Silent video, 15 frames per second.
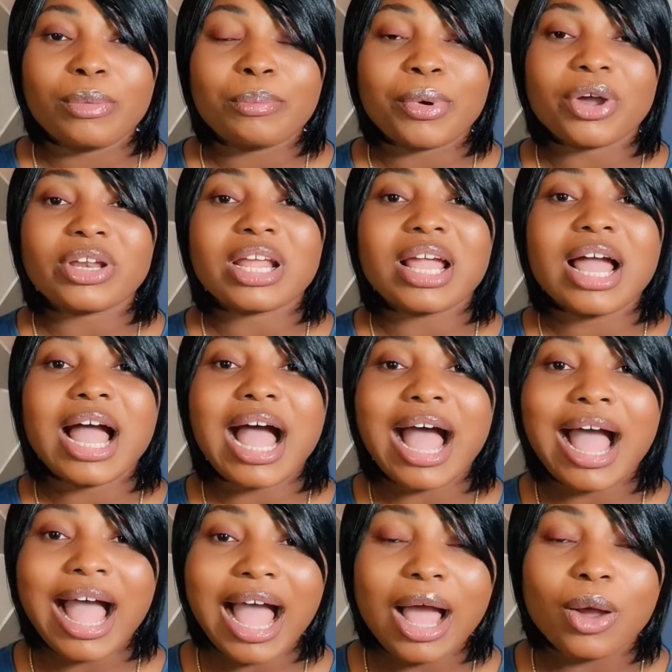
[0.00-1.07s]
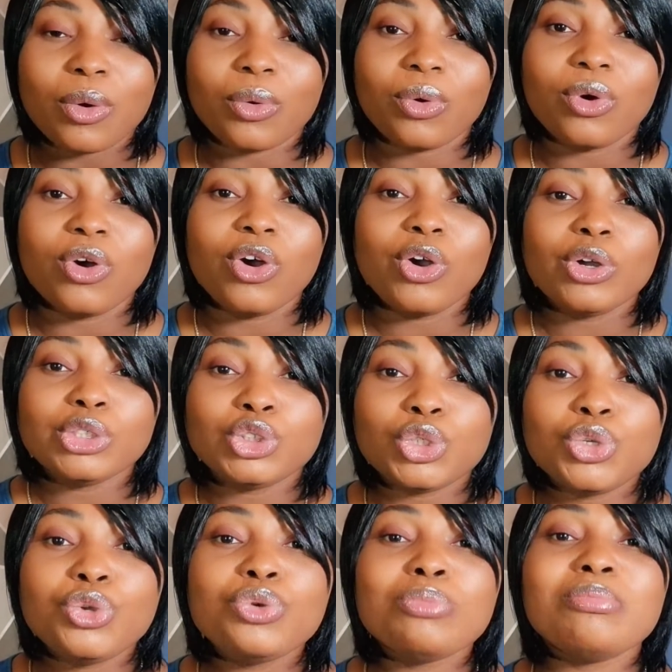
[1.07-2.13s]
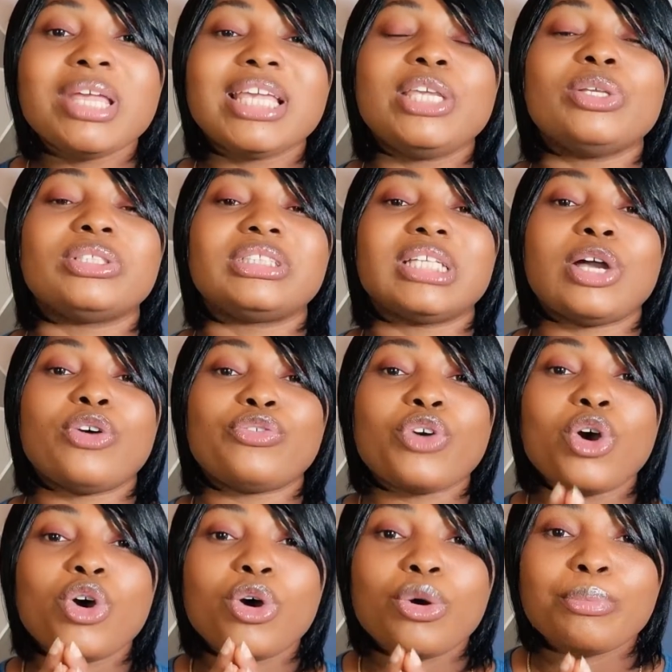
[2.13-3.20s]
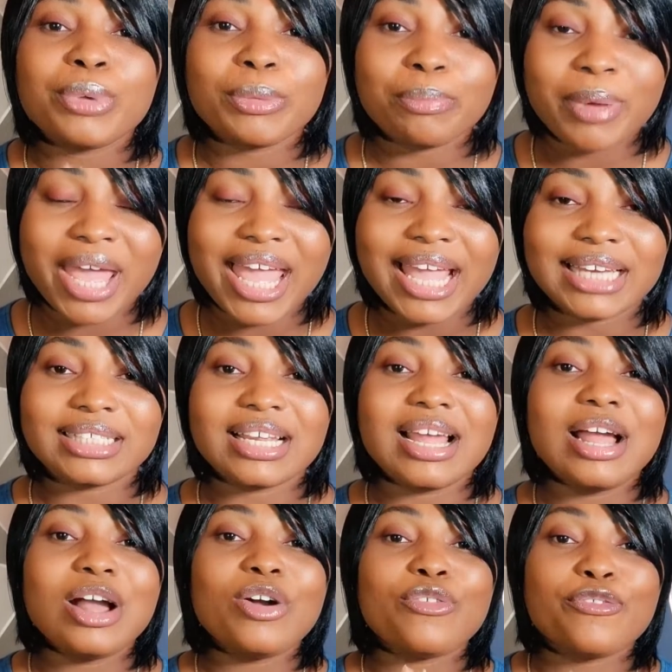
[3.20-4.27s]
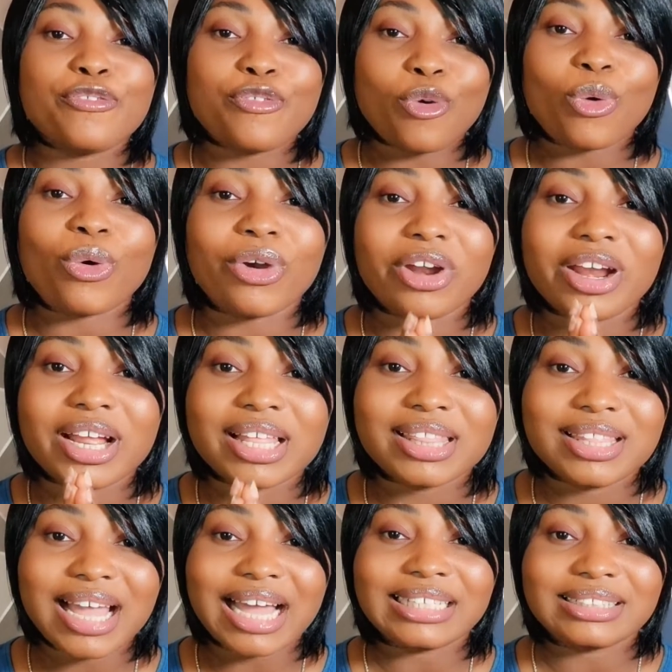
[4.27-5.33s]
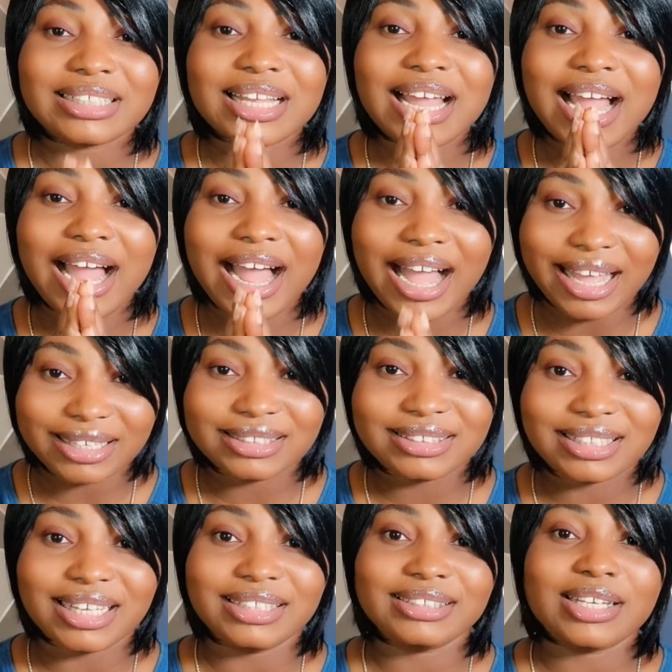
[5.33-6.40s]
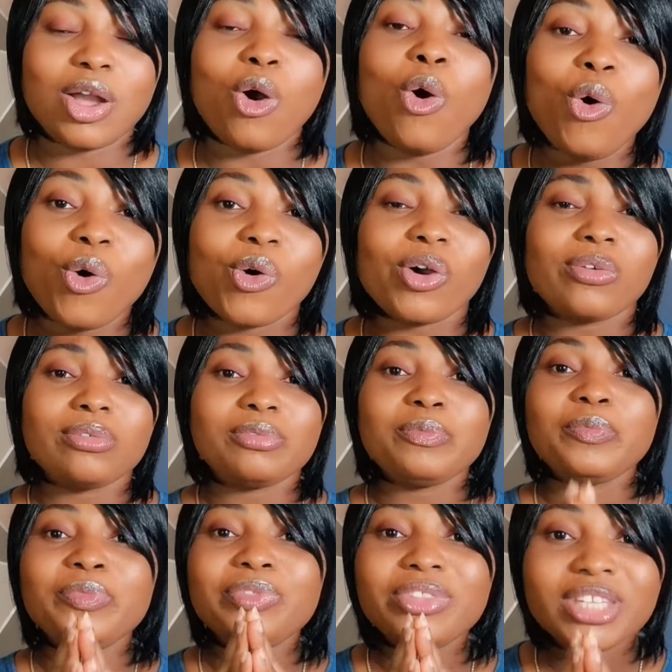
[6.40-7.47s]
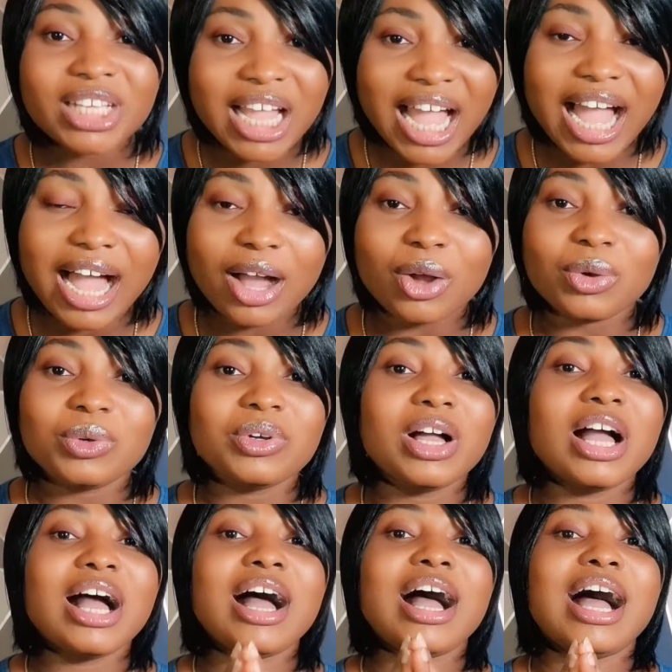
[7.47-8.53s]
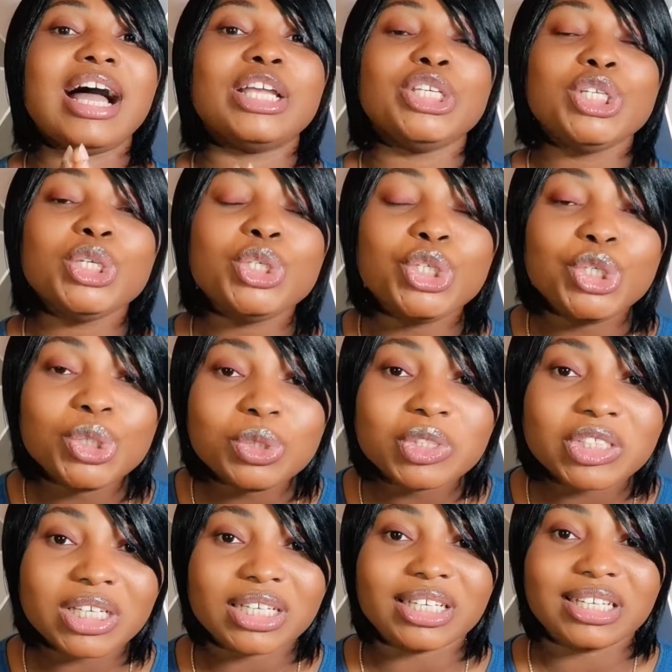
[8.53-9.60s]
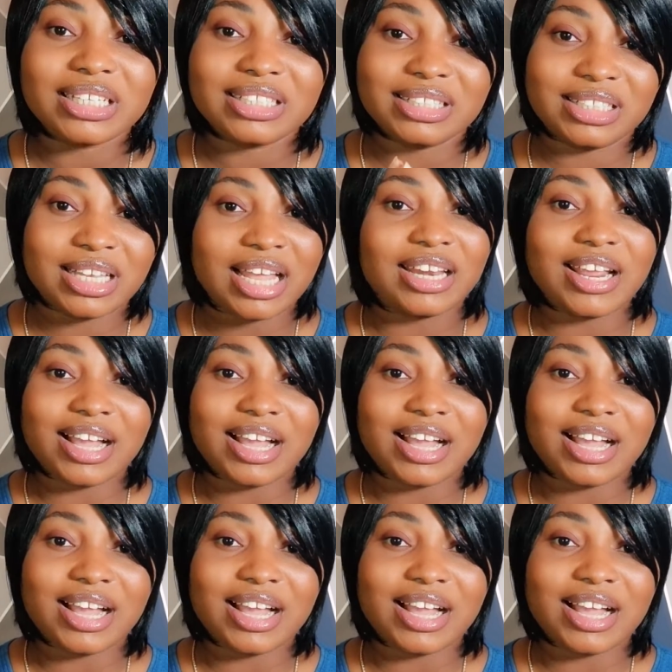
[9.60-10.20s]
But how do you make yourself prepared for that access? Or how are you using that